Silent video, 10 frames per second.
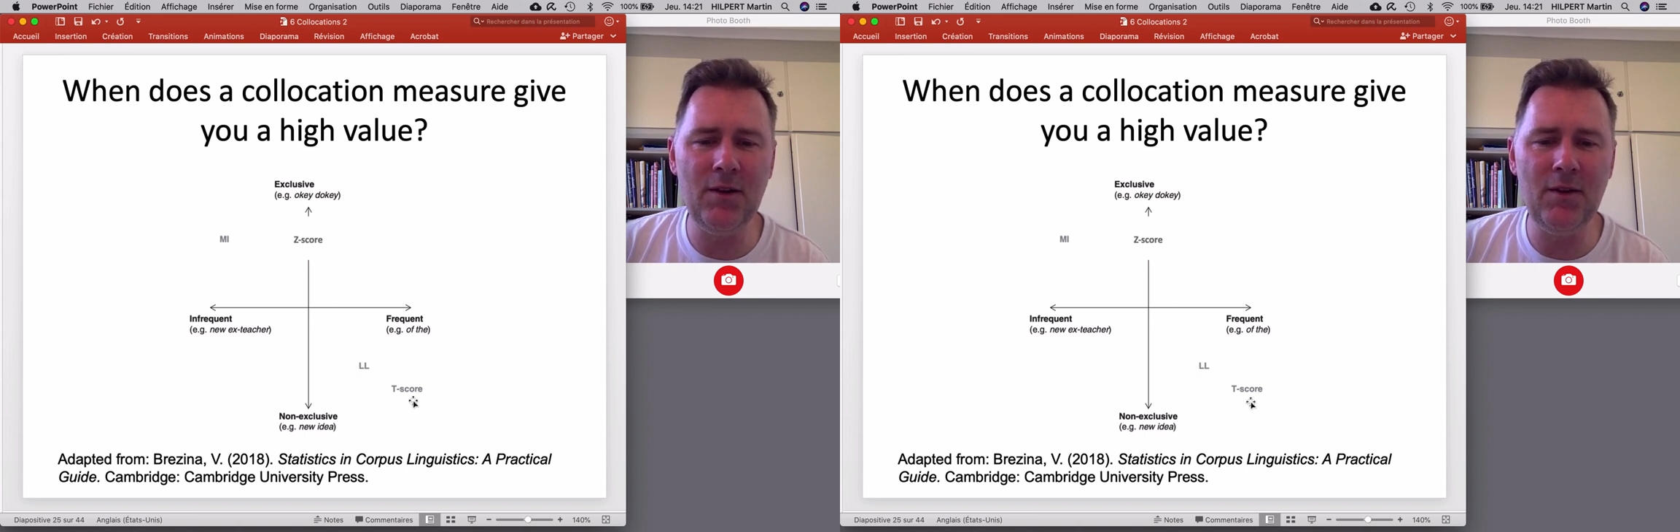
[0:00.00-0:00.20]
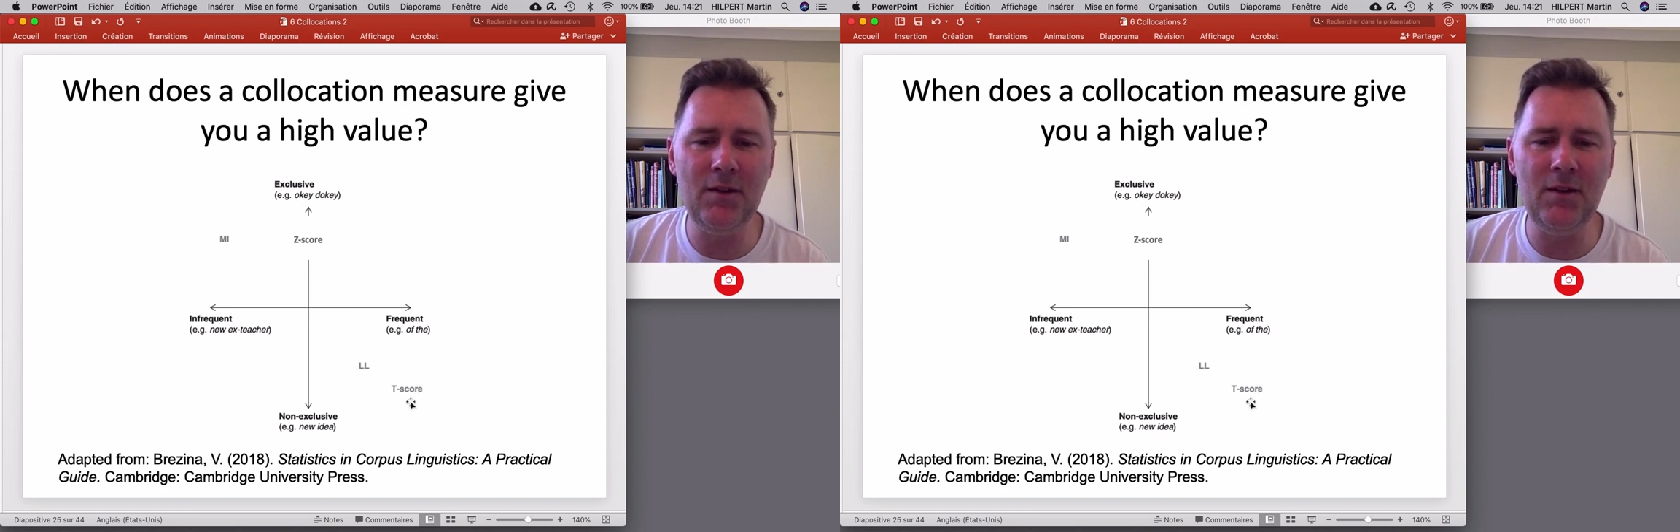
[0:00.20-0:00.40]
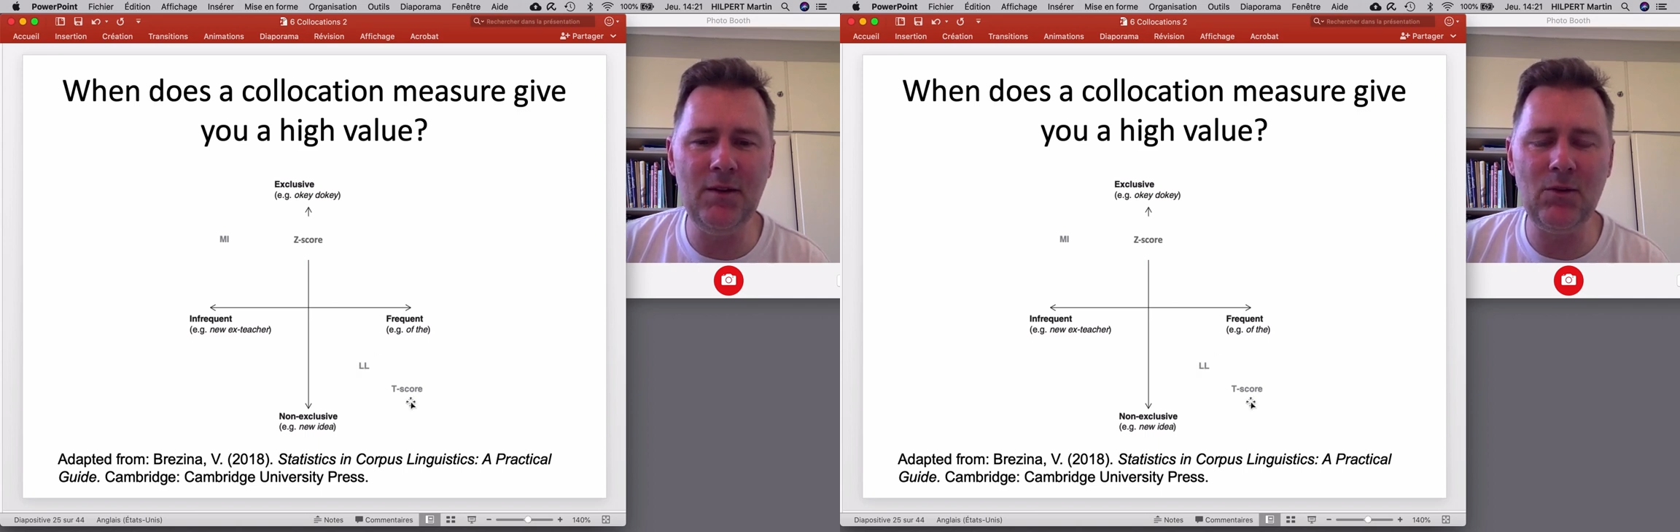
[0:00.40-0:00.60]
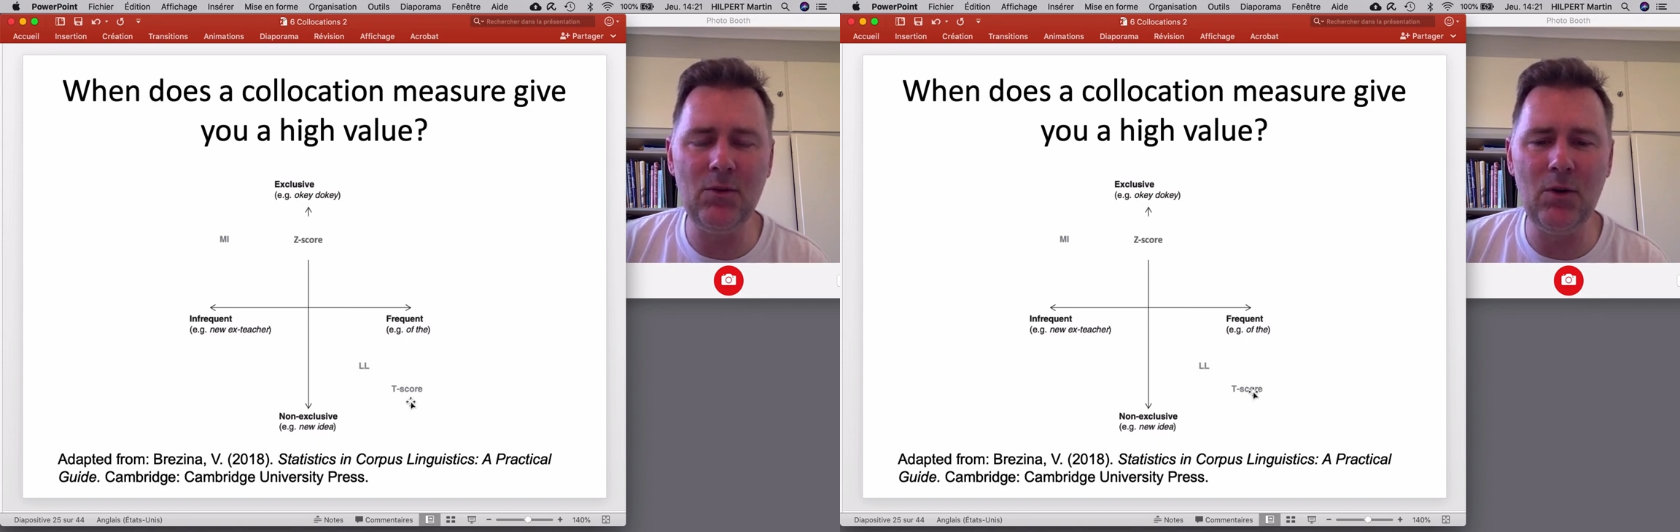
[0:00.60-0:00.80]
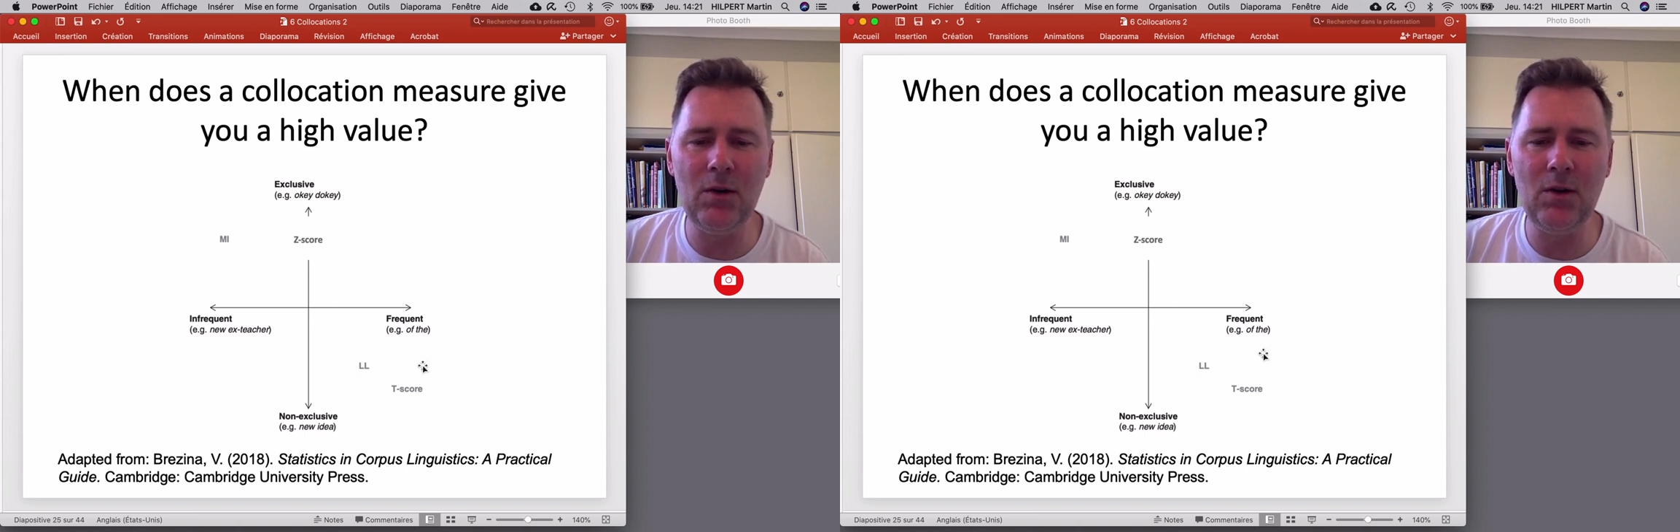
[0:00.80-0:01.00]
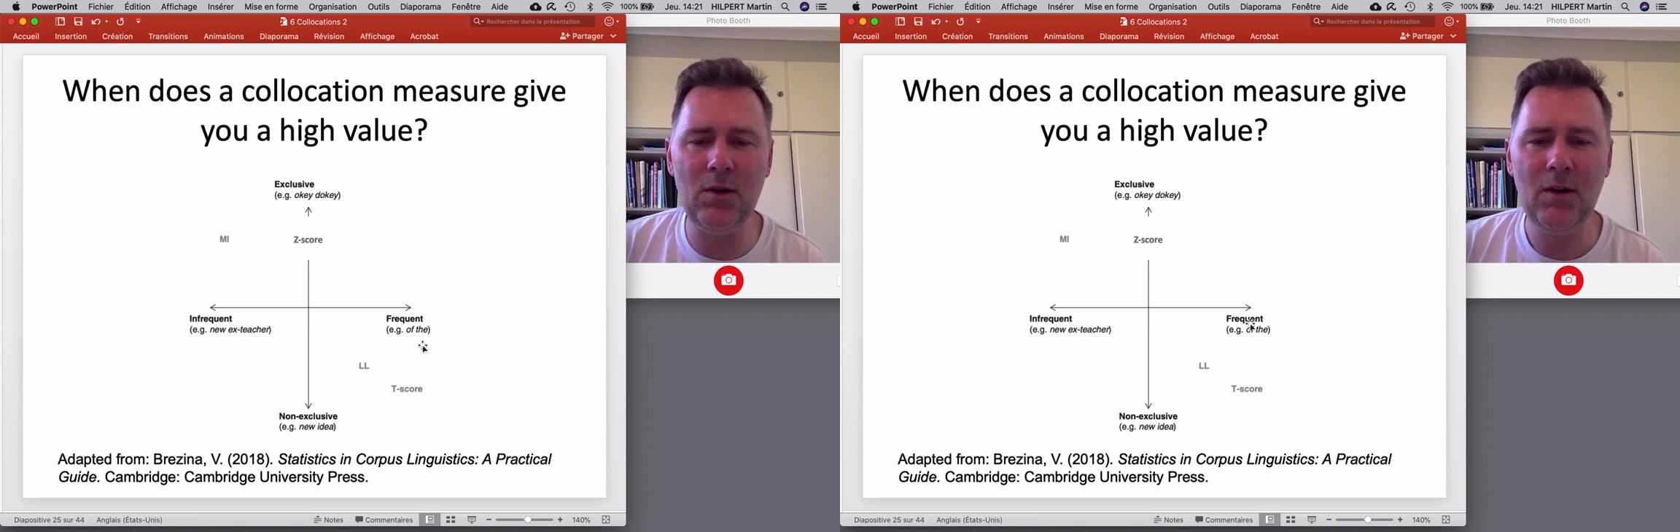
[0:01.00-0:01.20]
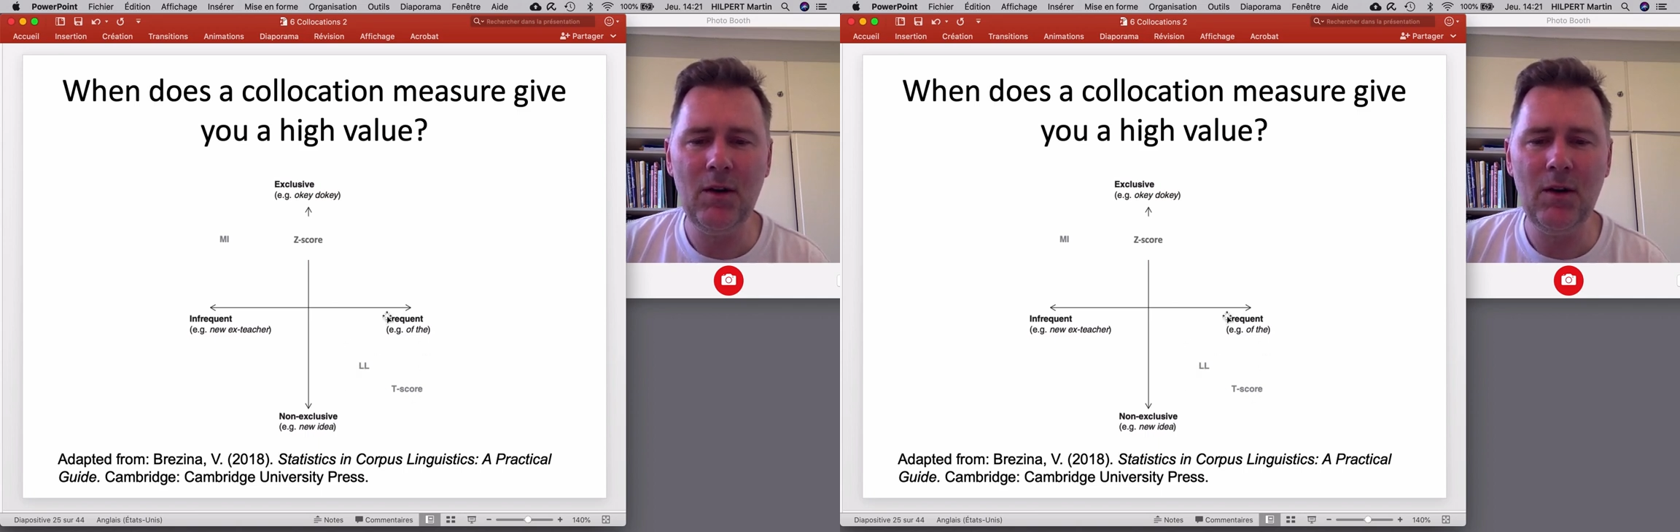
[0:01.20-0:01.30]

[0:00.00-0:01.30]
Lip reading: and the t-score